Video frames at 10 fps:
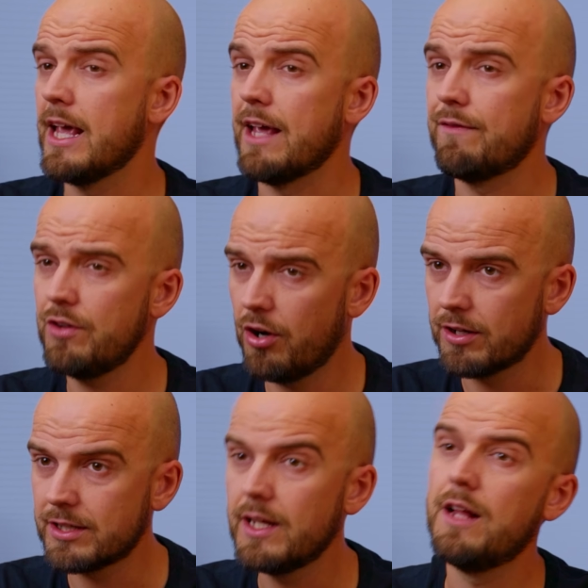If
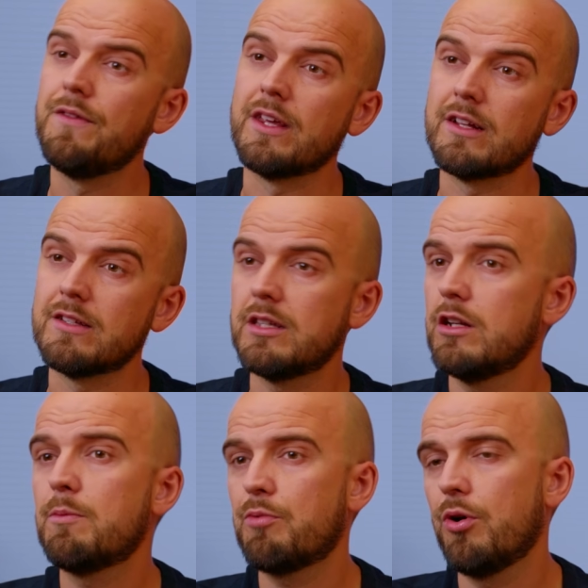not, then
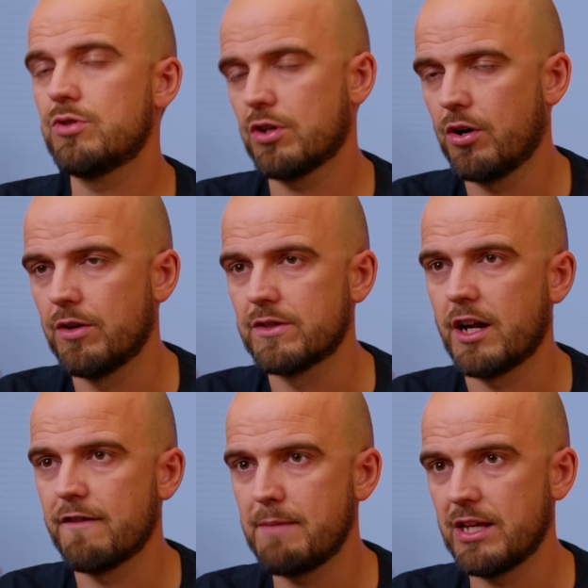consider the pros and cons that
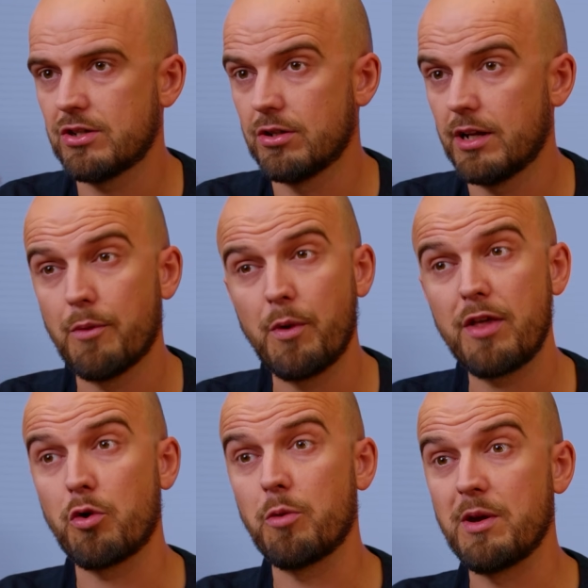I've mentioned and
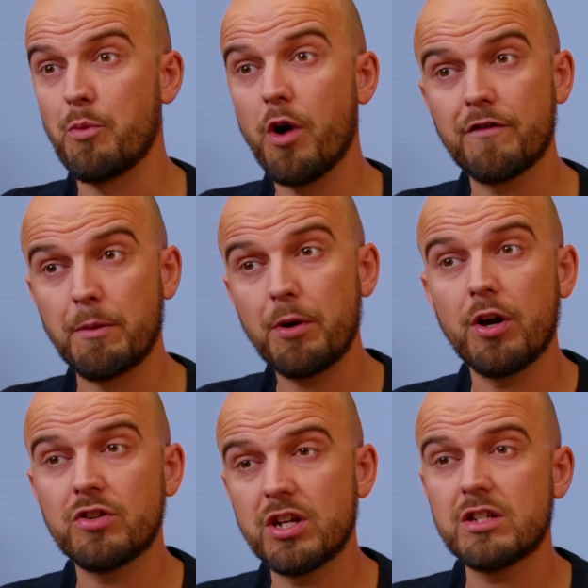whether it will be worth the
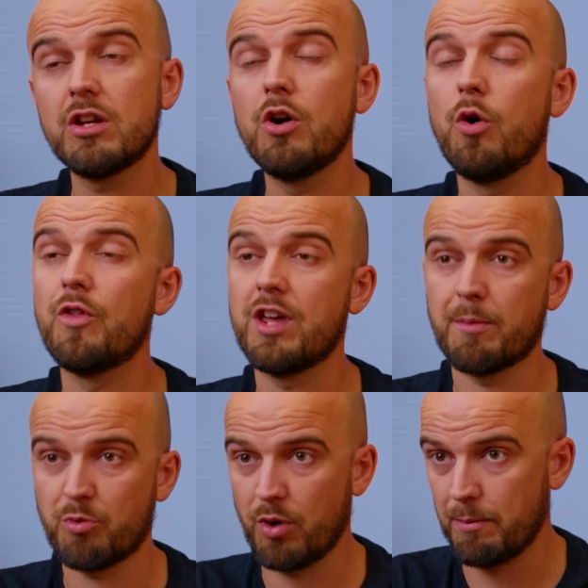purchase or the
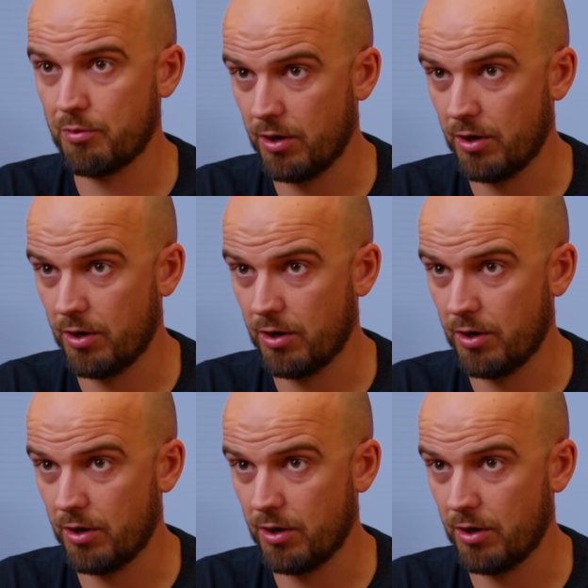upgrade